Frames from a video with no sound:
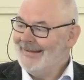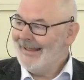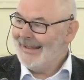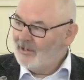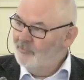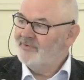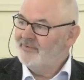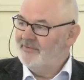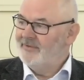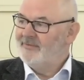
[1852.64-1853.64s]

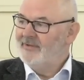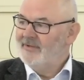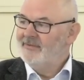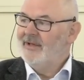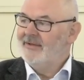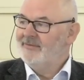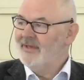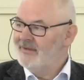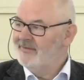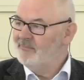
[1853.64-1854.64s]
inclusiveness
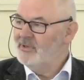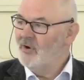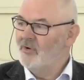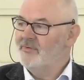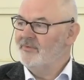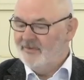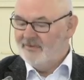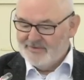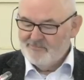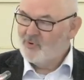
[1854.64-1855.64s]
that is beyond a
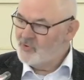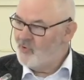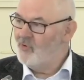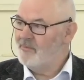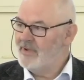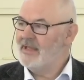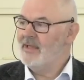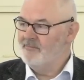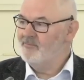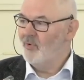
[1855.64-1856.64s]
simple norm
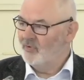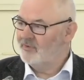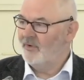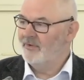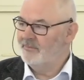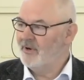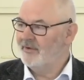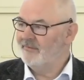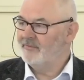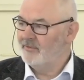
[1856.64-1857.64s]
import on the
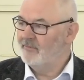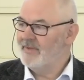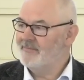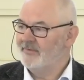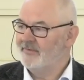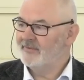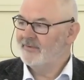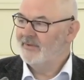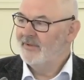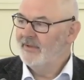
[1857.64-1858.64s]
part of the non-members.
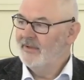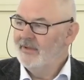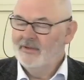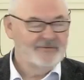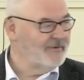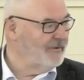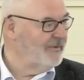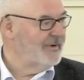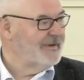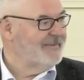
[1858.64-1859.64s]
So